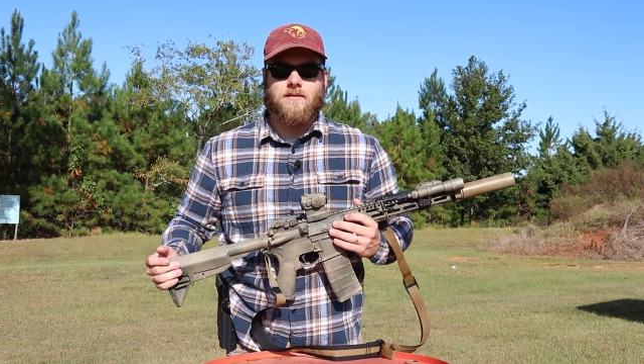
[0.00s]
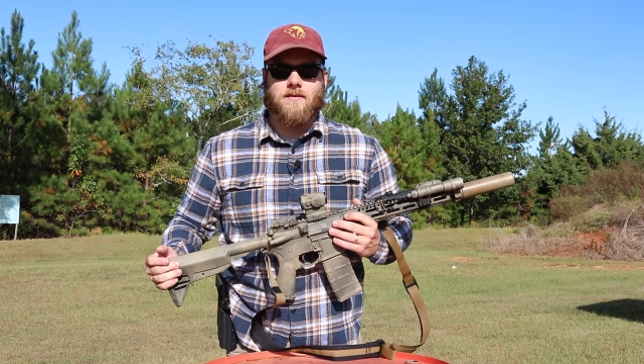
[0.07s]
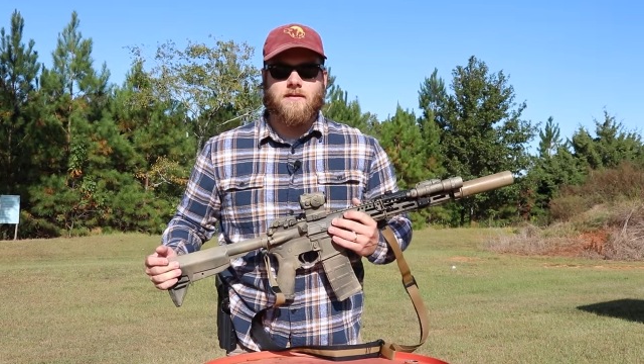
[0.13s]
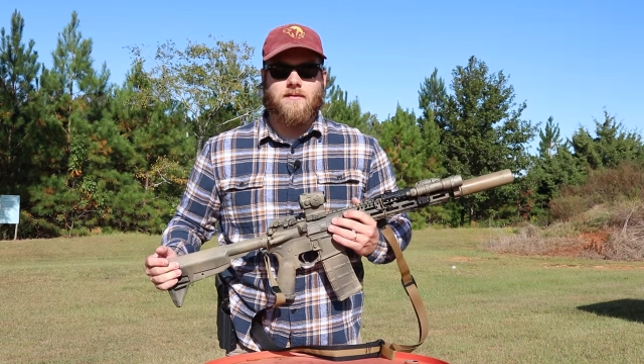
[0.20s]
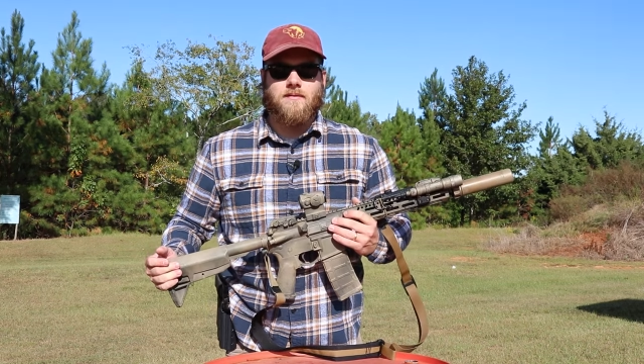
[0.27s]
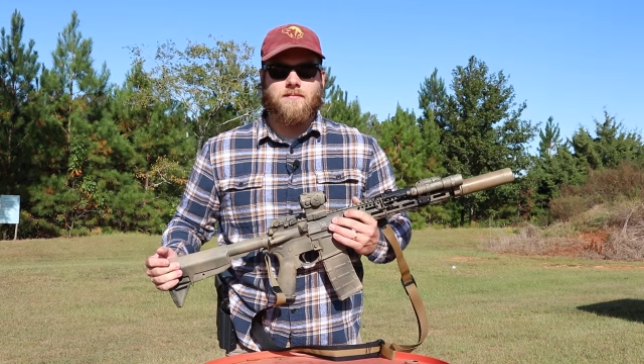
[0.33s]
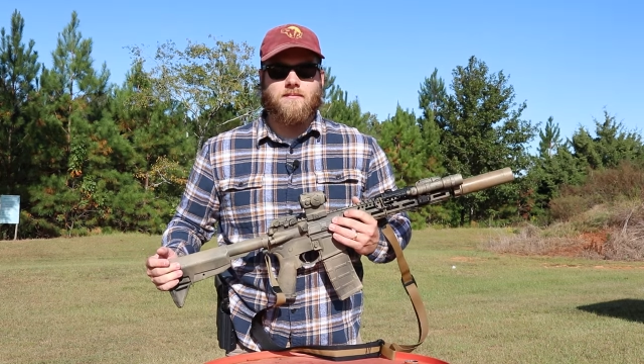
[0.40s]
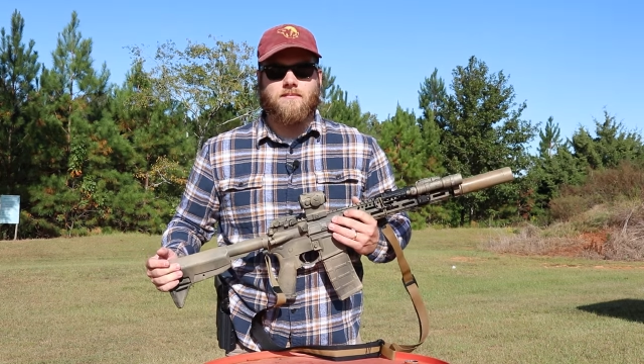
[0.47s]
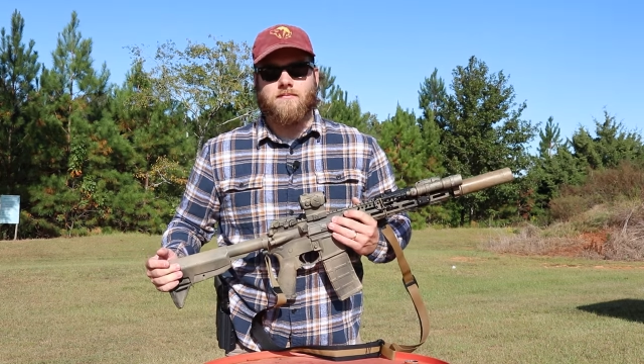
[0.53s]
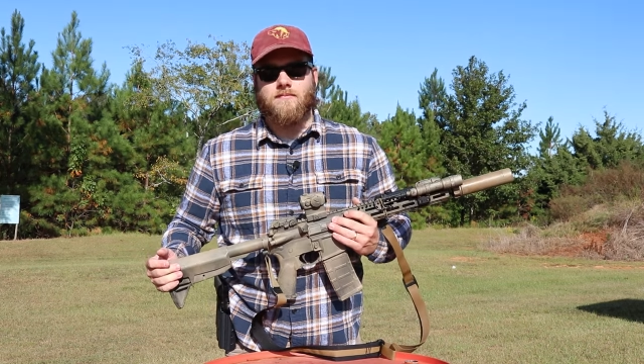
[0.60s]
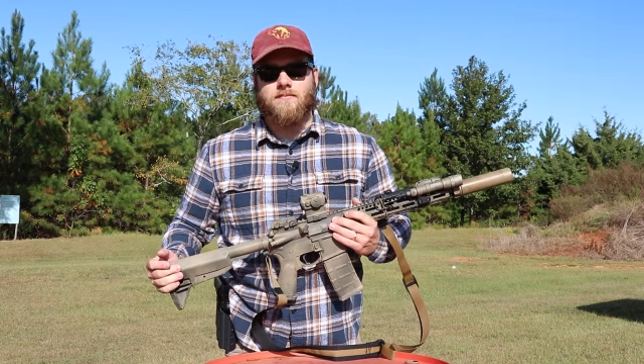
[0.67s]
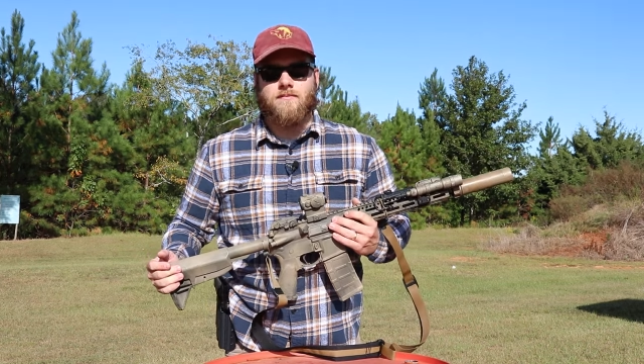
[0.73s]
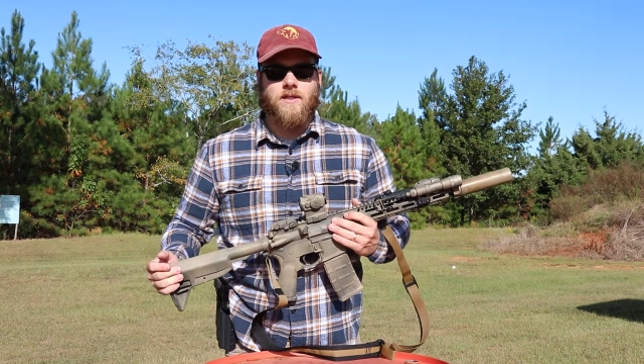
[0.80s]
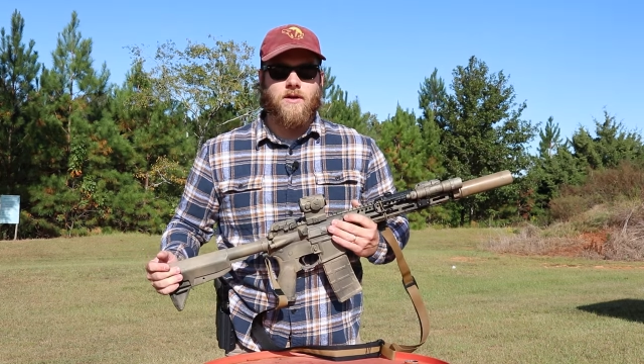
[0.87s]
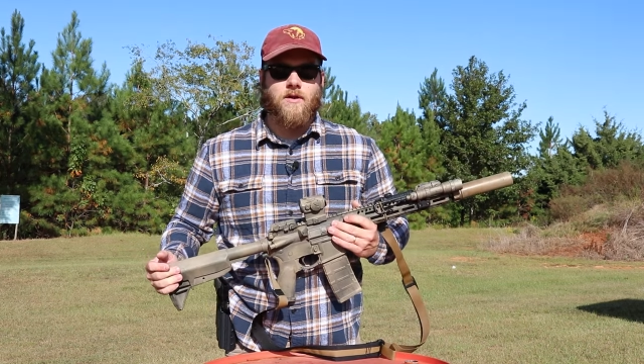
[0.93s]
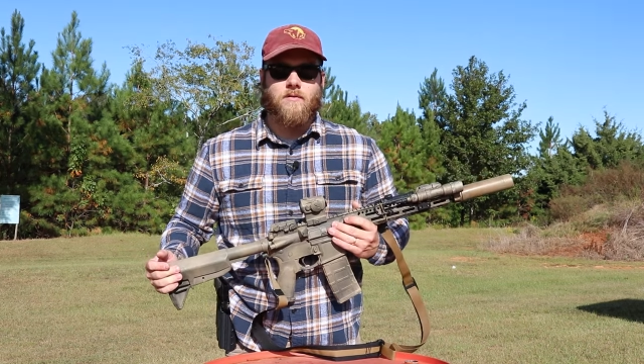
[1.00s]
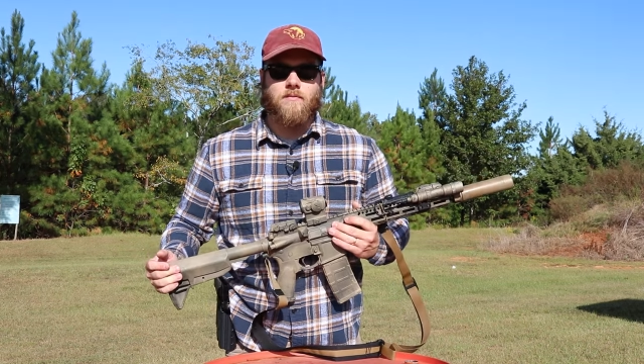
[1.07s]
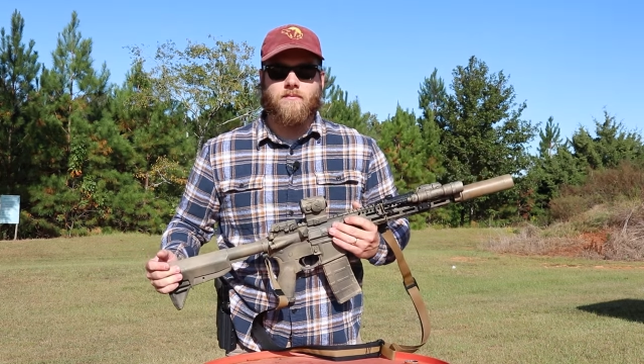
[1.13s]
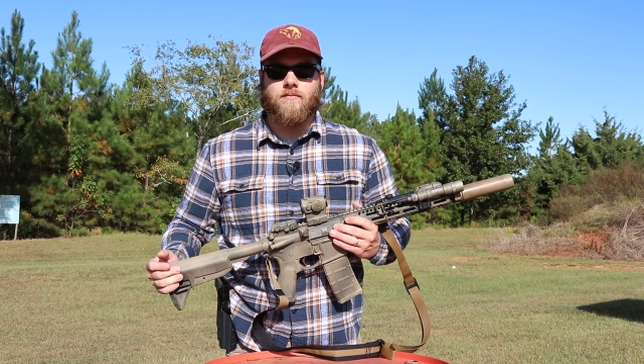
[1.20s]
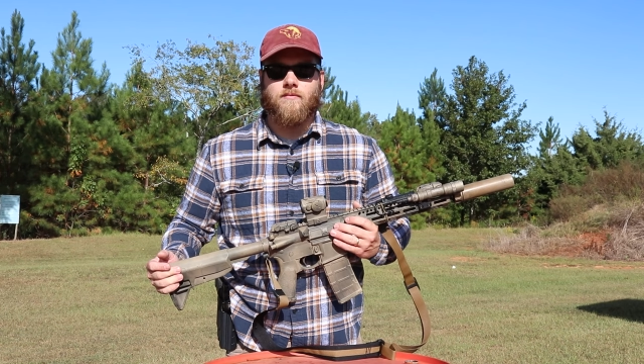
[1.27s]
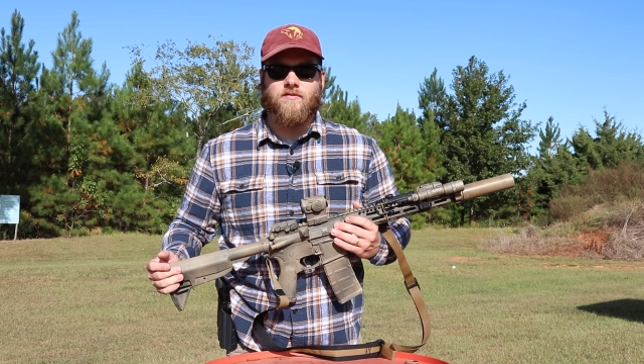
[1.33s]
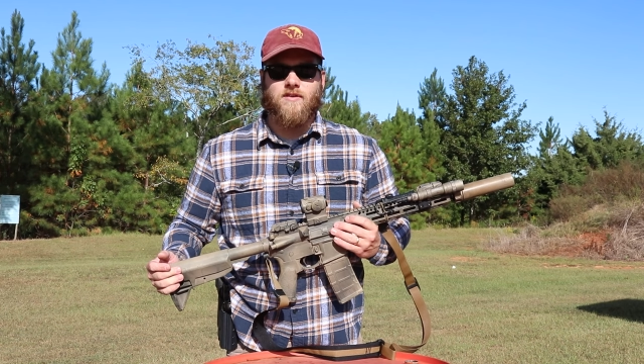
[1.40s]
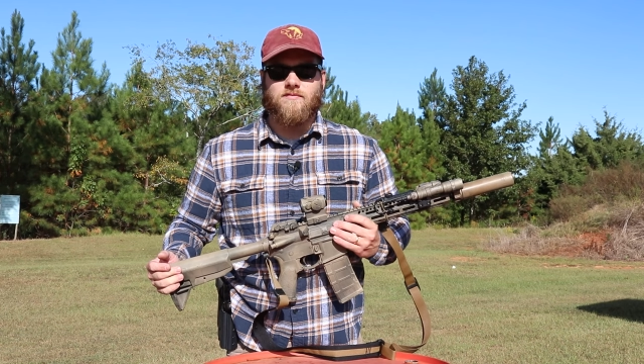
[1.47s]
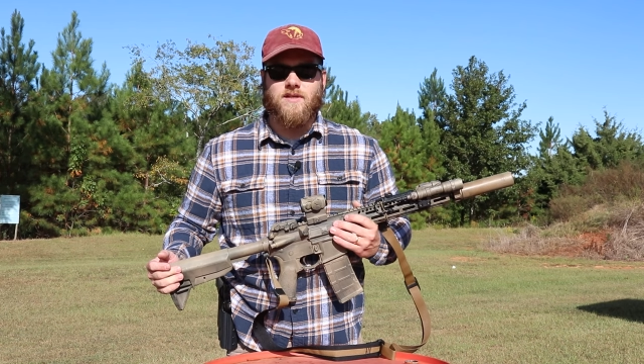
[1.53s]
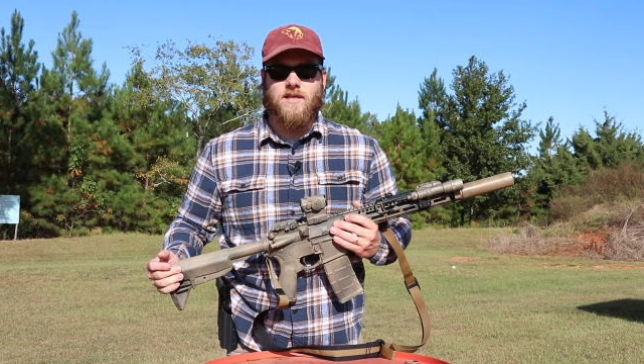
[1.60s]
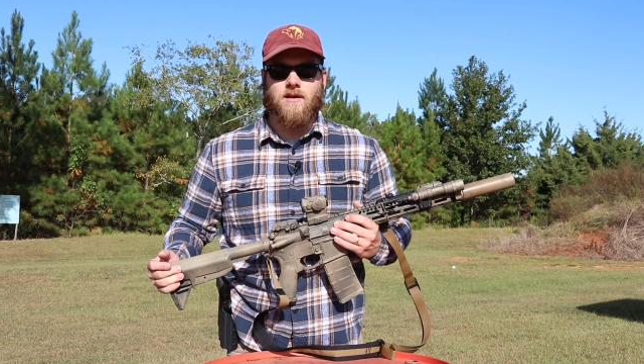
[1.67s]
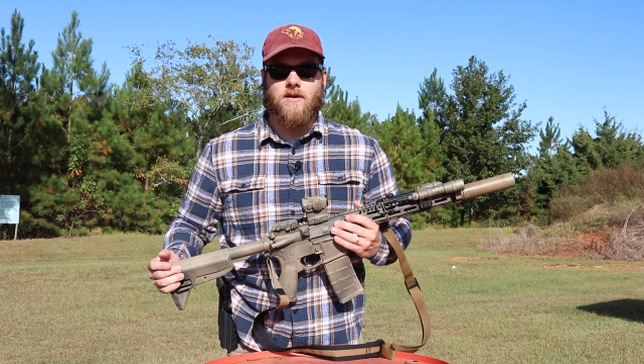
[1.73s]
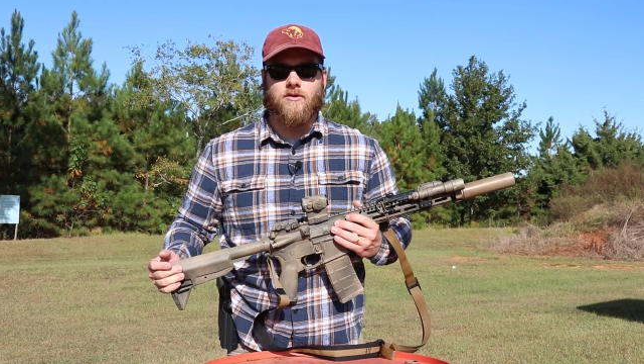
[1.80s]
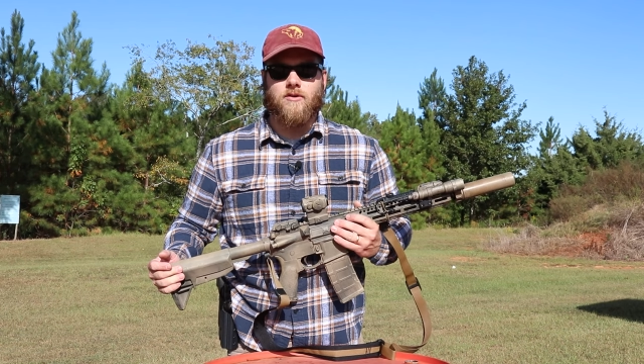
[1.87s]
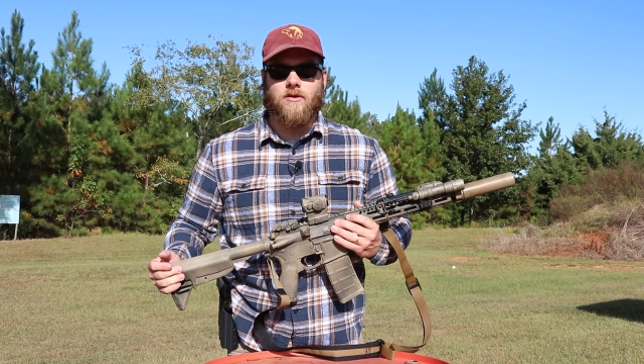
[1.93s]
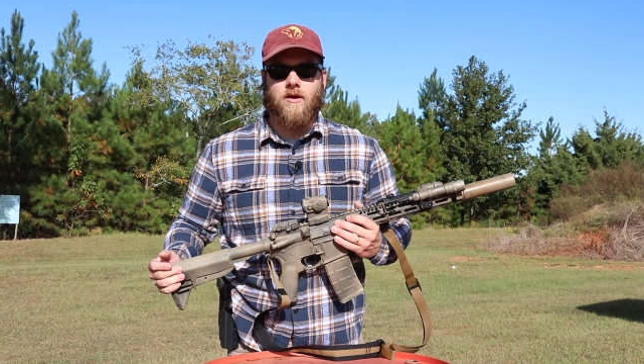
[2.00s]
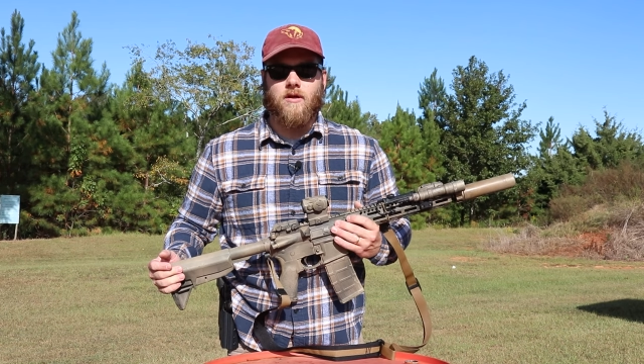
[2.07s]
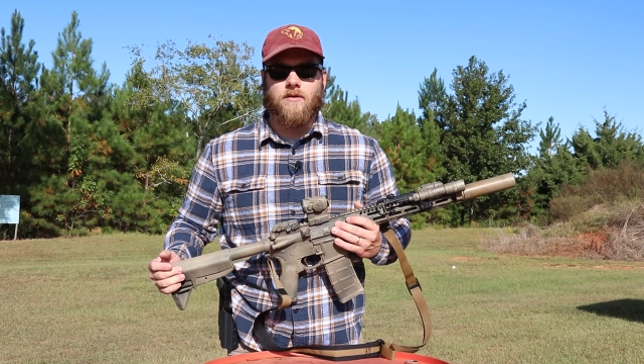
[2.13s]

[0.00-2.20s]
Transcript: um, you know, $1,500,